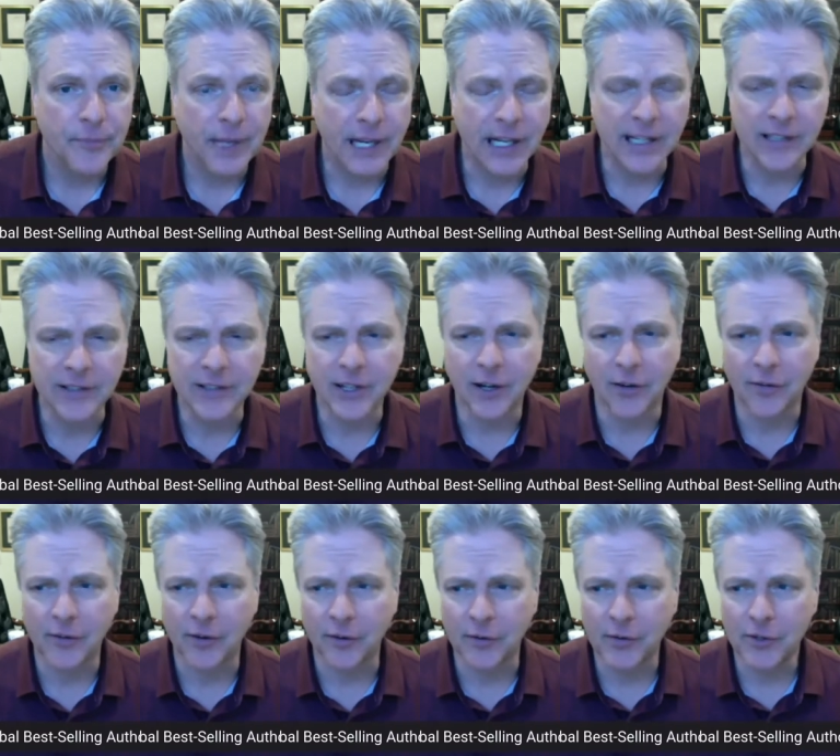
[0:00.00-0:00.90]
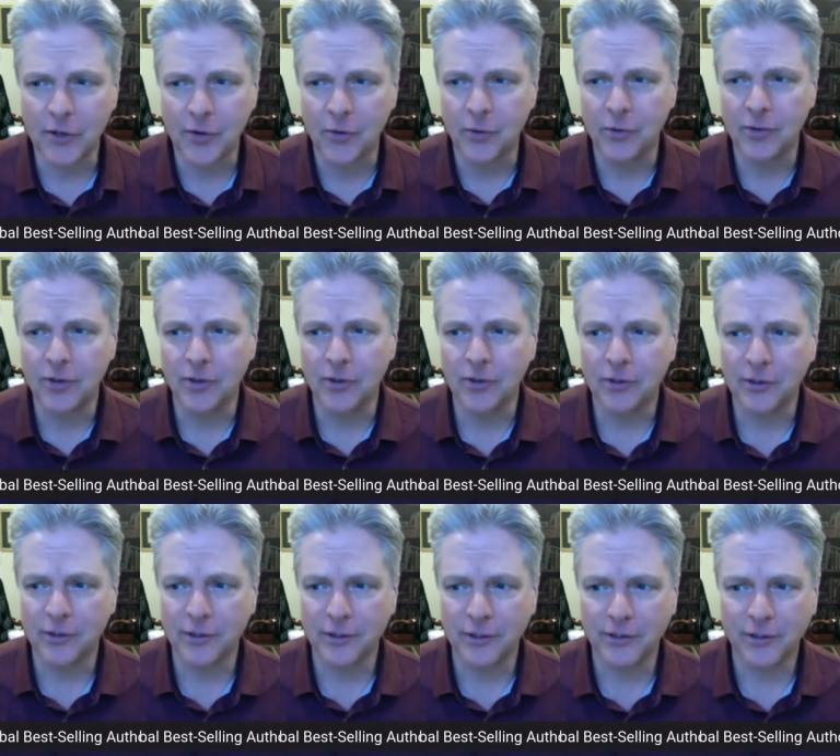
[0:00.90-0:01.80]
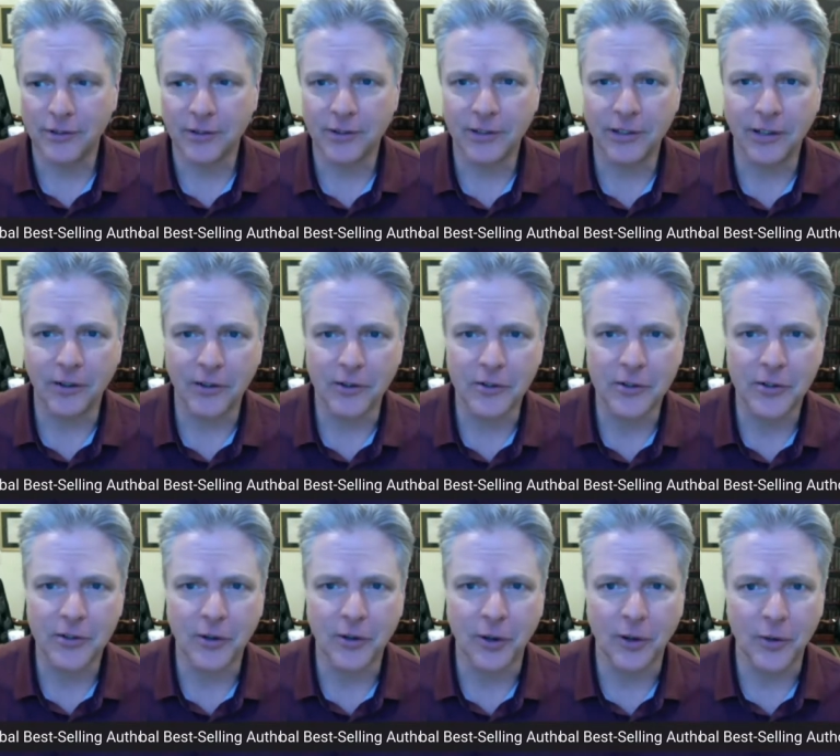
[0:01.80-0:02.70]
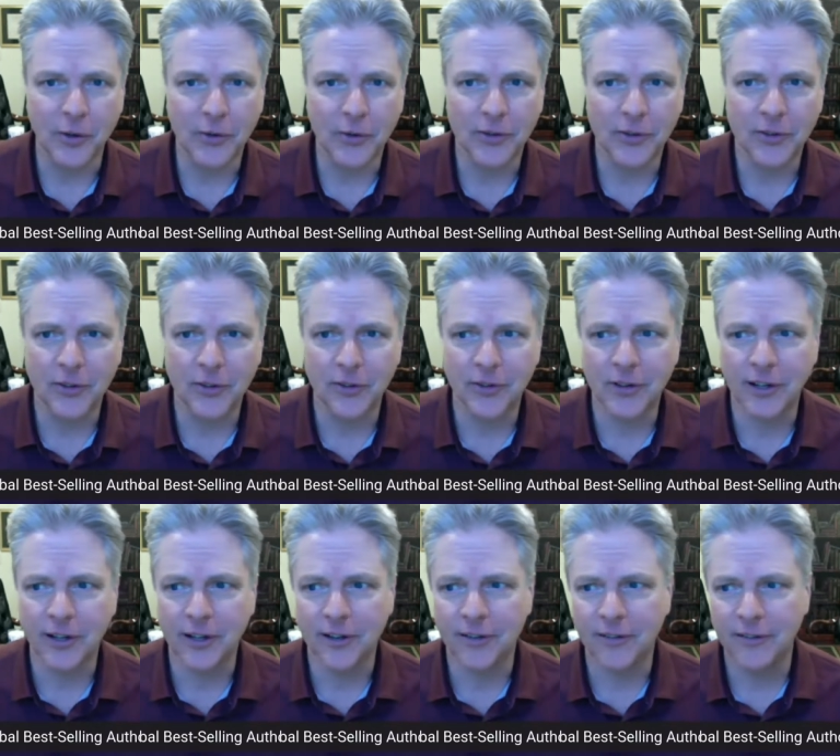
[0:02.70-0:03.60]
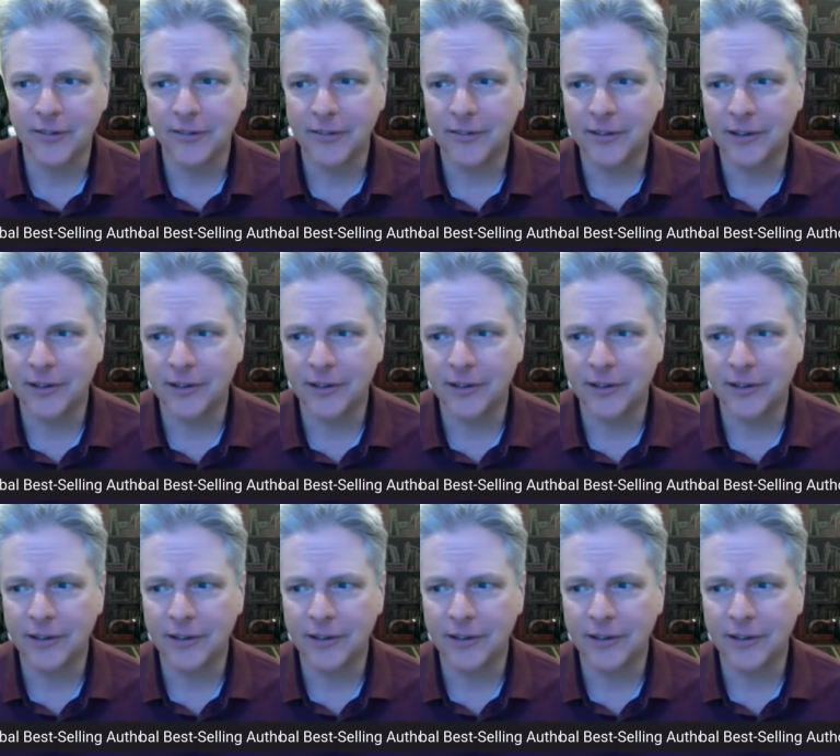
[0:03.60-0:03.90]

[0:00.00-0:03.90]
because you know if you're too you you know you're too close to the